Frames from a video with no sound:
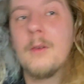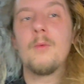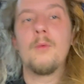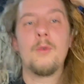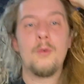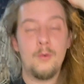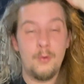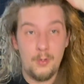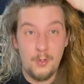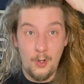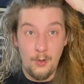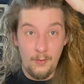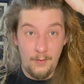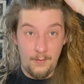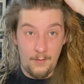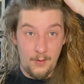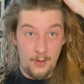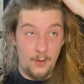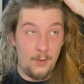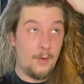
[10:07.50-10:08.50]
will go
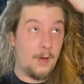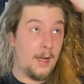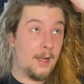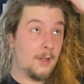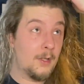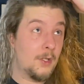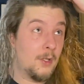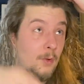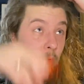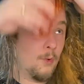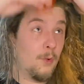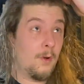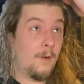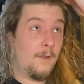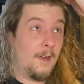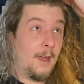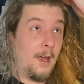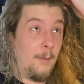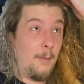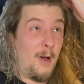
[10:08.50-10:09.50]
through and do all of
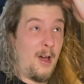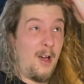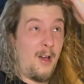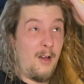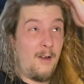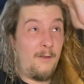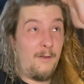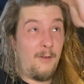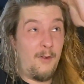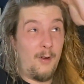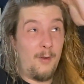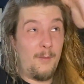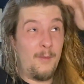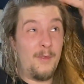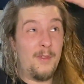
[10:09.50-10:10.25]
it apart from